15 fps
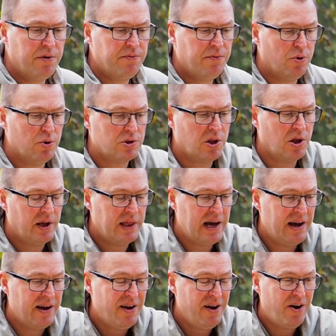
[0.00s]
force like
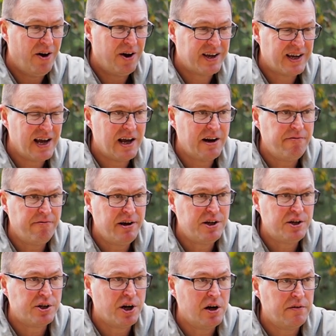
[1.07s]
that. I can
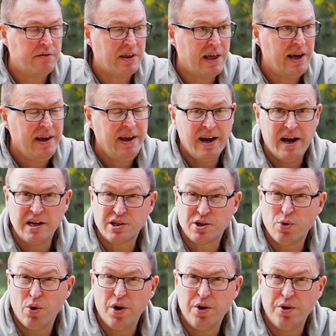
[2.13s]
reach over there. It's
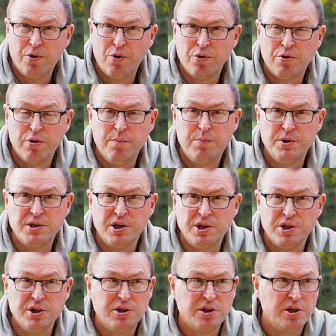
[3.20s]
quite an awkward
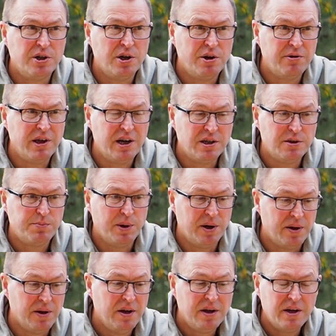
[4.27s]
position to do this, but
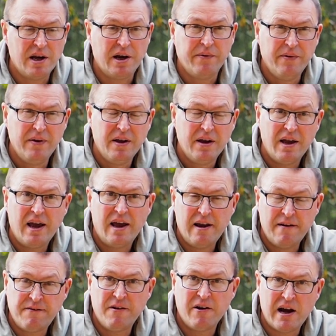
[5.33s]
you know,
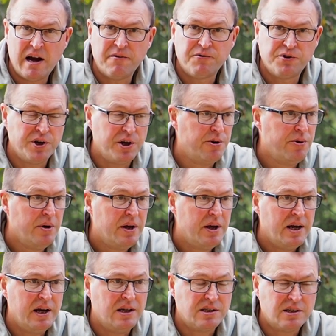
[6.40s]
if you have to,
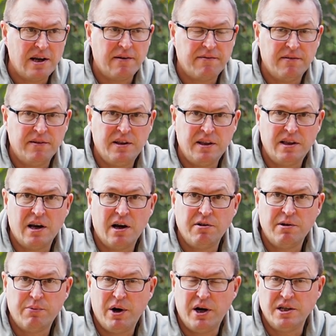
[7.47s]
it's definitely the
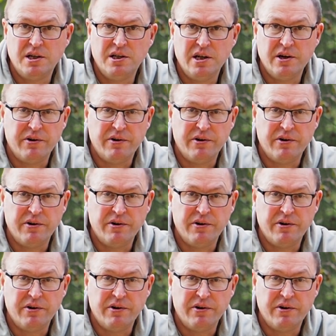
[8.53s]
only way to do